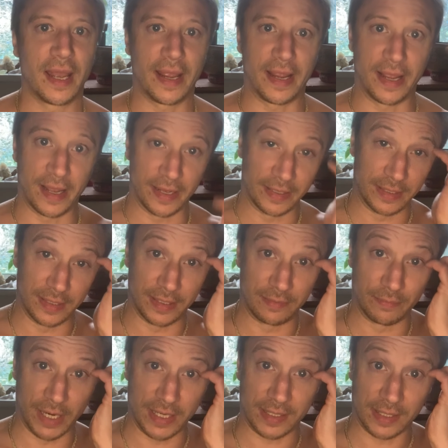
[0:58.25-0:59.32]
And in
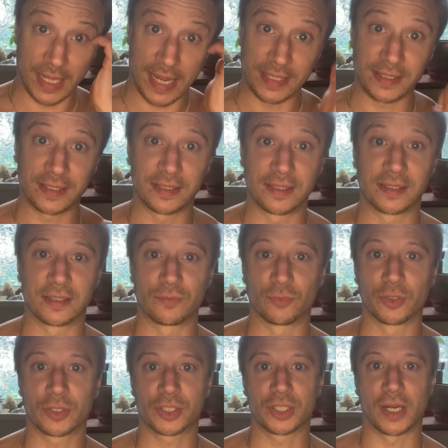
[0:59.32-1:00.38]
my classes and
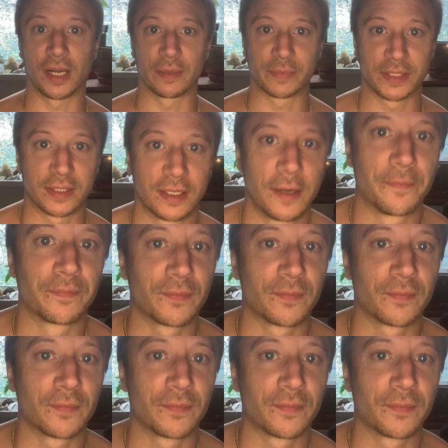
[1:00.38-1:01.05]
workshops,